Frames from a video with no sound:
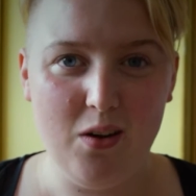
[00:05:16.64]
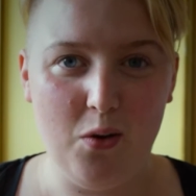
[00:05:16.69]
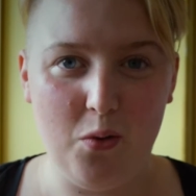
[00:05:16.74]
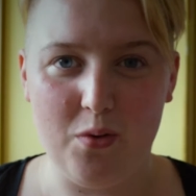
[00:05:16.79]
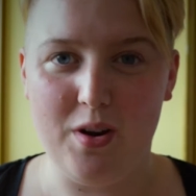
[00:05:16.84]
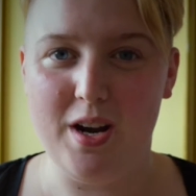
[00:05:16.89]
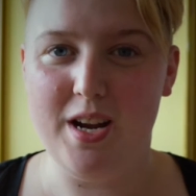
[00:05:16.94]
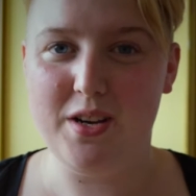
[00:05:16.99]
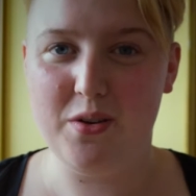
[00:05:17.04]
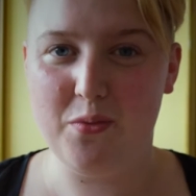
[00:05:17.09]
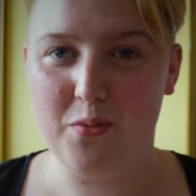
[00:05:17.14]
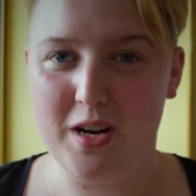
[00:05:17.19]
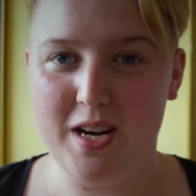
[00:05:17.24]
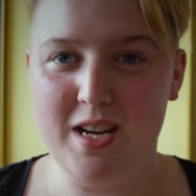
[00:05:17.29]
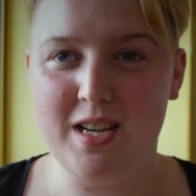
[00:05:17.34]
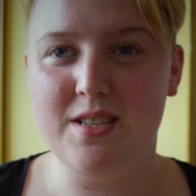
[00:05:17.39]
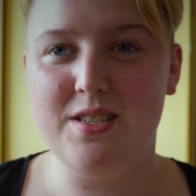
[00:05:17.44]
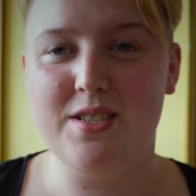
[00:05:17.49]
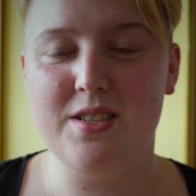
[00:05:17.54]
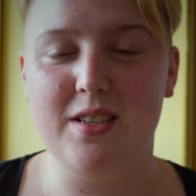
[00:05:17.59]
or anywhere
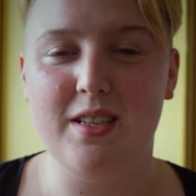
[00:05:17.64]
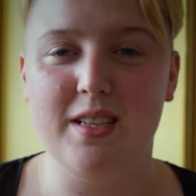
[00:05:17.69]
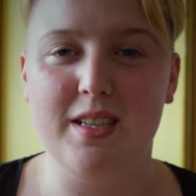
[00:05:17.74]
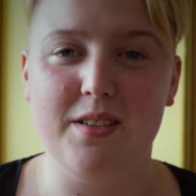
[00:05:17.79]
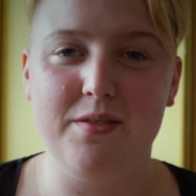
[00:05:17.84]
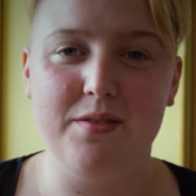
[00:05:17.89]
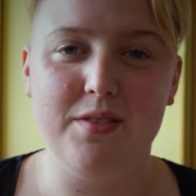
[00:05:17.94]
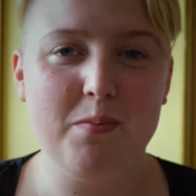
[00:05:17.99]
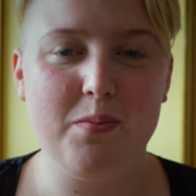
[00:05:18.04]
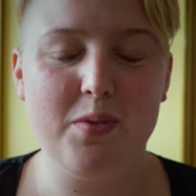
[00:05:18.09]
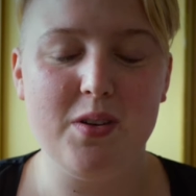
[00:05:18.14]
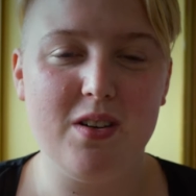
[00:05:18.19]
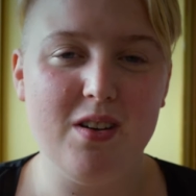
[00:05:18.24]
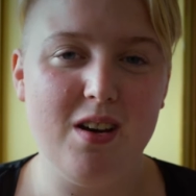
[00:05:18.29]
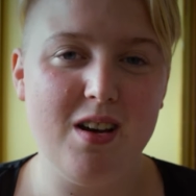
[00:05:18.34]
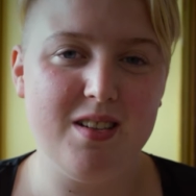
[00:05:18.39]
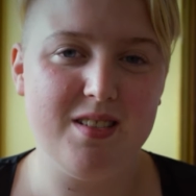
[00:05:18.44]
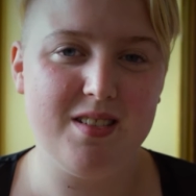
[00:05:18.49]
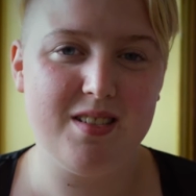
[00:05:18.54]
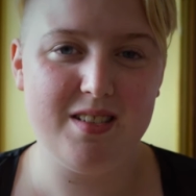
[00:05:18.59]
else you live,
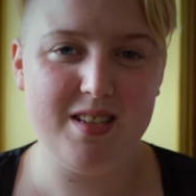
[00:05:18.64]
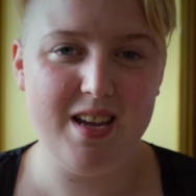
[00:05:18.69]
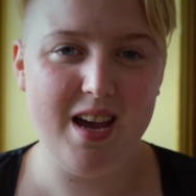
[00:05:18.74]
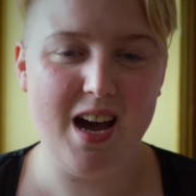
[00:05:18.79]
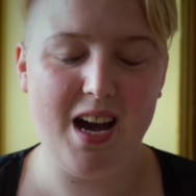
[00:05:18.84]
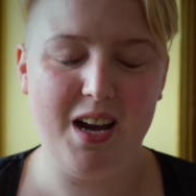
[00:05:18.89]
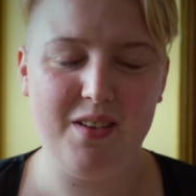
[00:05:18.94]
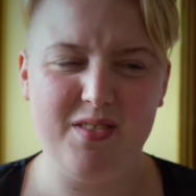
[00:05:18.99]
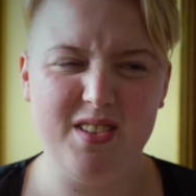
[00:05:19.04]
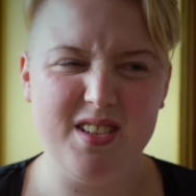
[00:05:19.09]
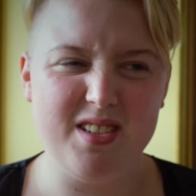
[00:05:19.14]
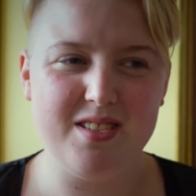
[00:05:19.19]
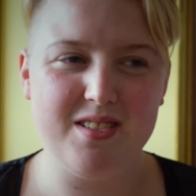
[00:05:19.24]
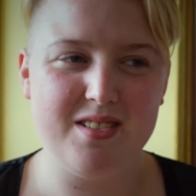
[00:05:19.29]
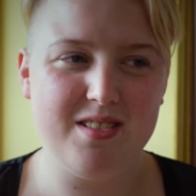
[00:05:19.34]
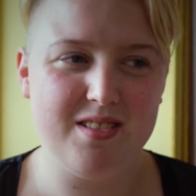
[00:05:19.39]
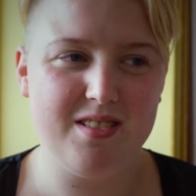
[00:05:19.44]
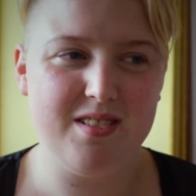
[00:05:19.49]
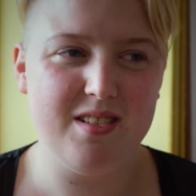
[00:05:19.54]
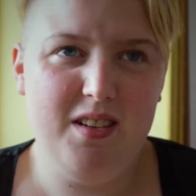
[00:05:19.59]
because they have
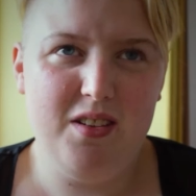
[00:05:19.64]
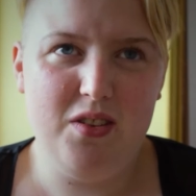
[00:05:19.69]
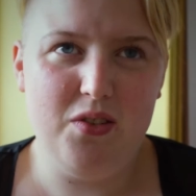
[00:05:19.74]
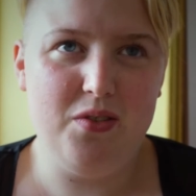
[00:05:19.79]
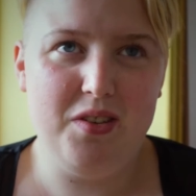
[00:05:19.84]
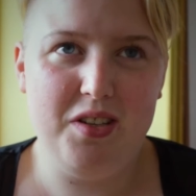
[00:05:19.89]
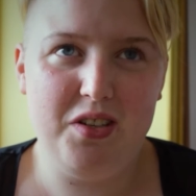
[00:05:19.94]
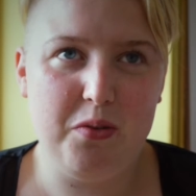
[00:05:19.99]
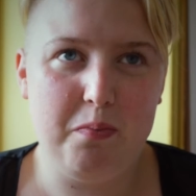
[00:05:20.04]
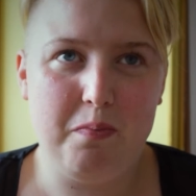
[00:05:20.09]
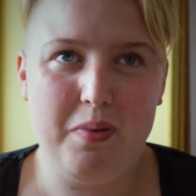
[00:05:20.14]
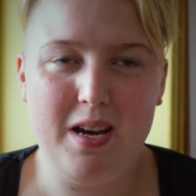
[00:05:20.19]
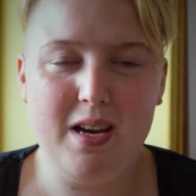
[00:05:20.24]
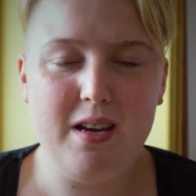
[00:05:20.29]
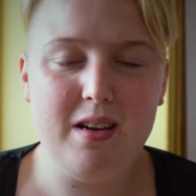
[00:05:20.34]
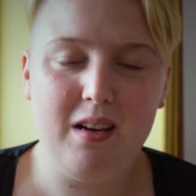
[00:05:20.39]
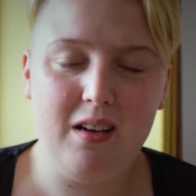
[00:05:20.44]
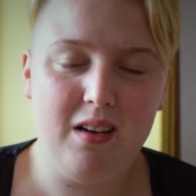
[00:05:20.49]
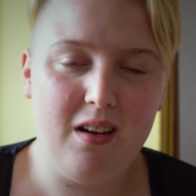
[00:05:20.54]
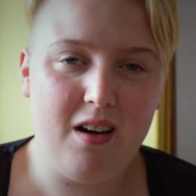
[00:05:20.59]
this, you need to
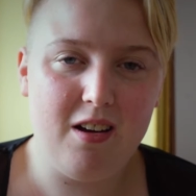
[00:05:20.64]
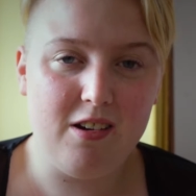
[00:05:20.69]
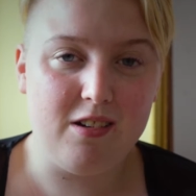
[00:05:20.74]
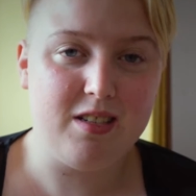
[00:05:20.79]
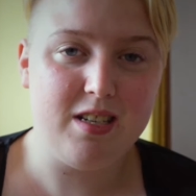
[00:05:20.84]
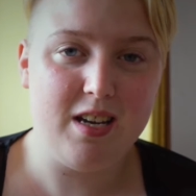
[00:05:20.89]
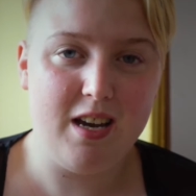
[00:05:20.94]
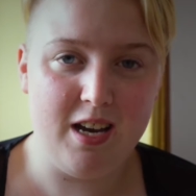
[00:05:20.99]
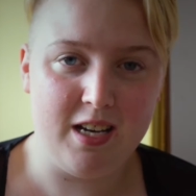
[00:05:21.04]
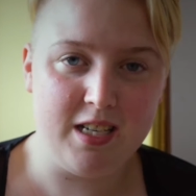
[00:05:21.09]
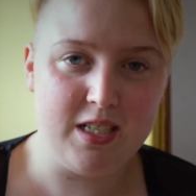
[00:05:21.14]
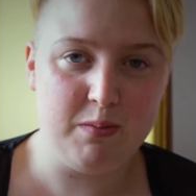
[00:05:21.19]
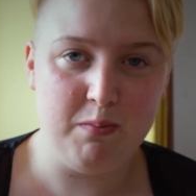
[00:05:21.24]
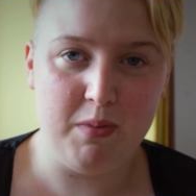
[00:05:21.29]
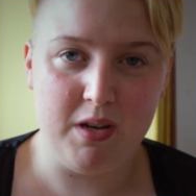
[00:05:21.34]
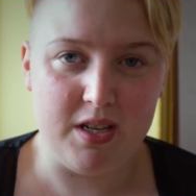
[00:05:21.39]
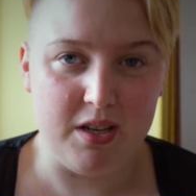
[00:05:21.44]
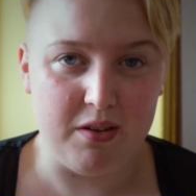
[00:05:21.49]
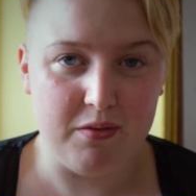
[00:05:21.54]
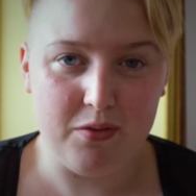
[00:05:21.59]
pay a lot of tax
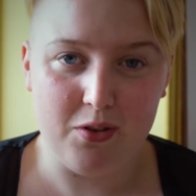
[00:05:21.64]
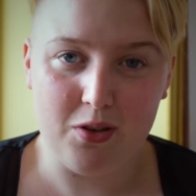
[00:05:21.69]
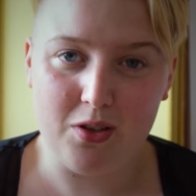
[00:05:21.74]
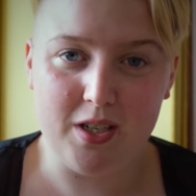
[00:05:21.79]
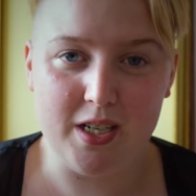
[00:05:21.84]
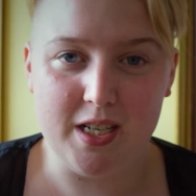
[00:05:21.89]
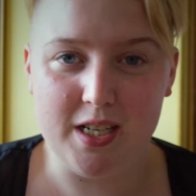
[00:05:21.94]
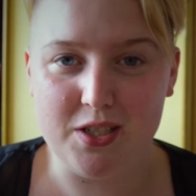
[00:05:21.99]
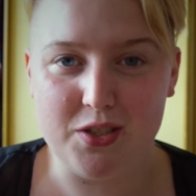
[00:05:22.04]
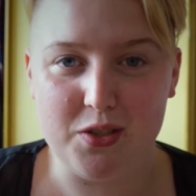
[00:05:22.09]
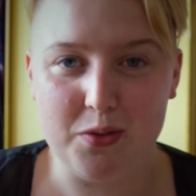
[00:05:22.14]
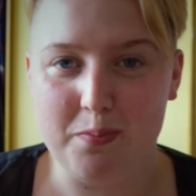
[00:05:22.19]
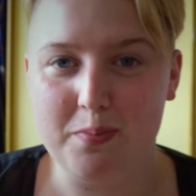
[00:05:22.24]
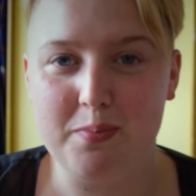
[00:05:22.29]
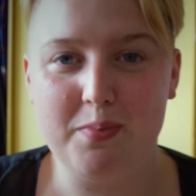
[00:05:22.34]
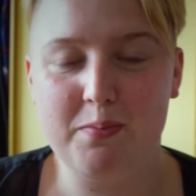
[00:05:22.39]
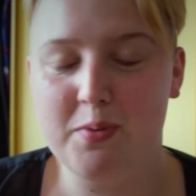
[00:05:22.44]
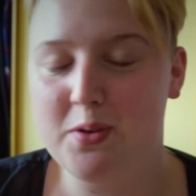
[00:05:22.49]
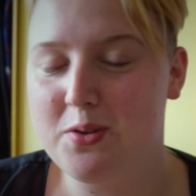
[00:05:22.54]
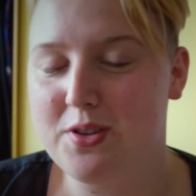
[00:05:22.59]
money for it, to
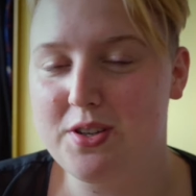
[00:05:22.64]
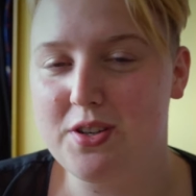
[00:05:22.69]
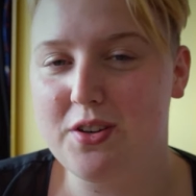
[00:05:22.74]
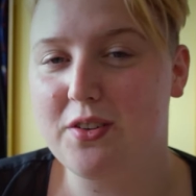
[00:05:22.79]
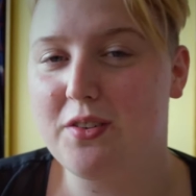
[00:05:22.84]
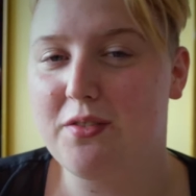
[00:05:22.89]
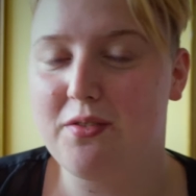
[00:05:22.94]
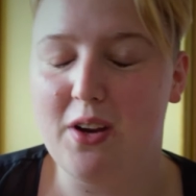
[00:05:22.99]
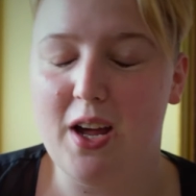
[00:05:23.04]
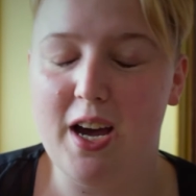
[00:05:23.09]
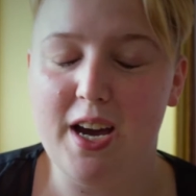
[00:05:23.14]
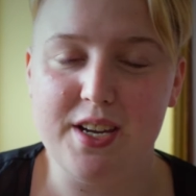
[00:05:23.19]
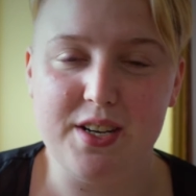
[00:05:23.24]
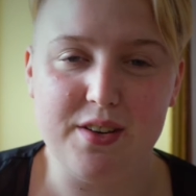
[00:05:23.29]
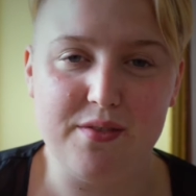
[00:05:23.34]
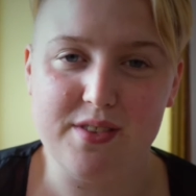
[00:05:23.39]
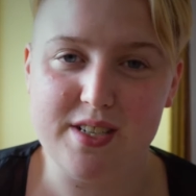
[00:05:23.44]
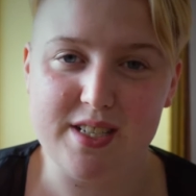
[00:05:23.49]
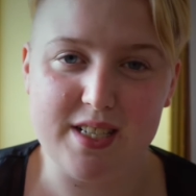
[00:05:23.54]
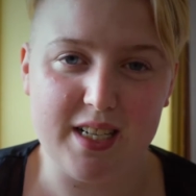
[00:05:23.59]
put it on the flight
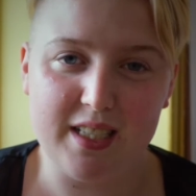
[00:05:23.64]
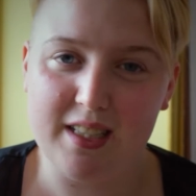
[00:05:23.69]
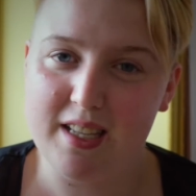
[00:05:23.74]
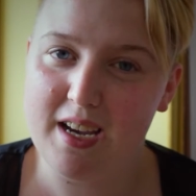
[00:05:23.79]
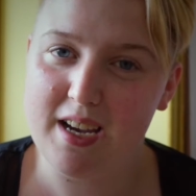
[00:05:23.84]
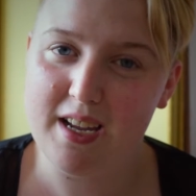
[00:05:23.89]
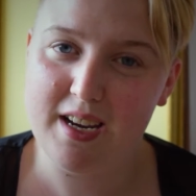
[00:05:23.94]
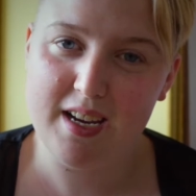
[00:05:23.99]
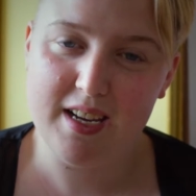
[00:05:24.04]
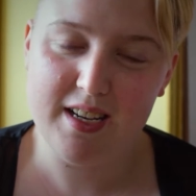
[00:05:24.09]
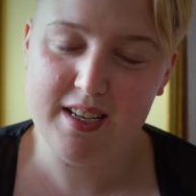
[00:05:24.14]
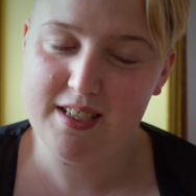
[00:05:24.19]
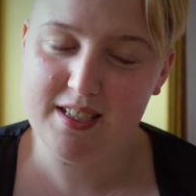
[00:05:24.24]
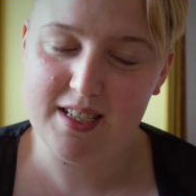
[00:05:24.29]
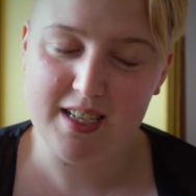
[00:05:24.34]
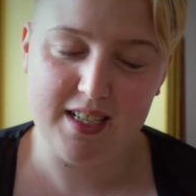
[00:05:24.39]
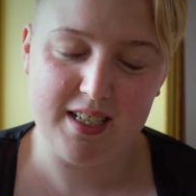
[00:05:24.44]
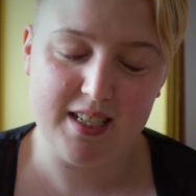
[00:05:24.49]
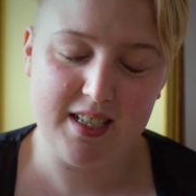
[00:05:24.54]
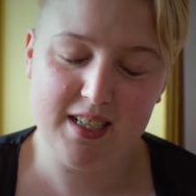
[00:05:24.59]
and things like that, and
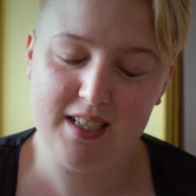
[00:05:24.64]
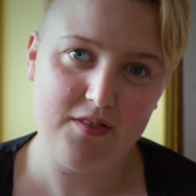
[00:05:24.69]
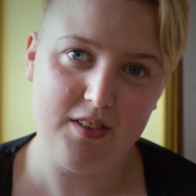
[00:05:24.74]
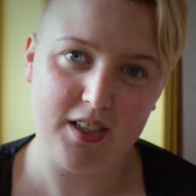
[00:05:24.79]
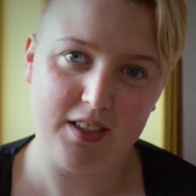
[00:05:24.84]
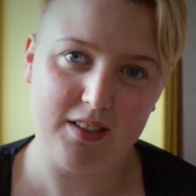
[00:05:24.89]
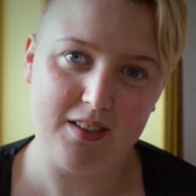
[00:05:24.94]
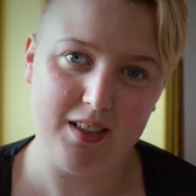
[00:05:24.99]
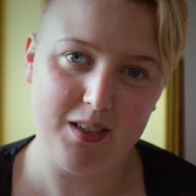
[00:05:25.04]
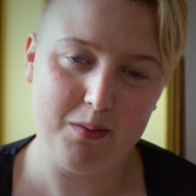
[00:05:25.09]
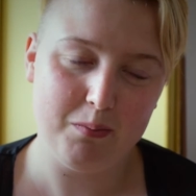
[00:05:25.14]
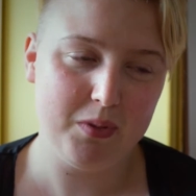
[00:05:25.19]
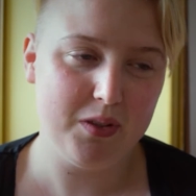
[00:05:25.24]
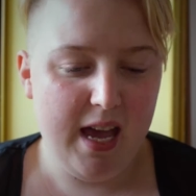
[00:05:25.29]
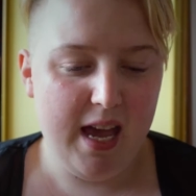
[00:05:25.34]
it's like fucked up.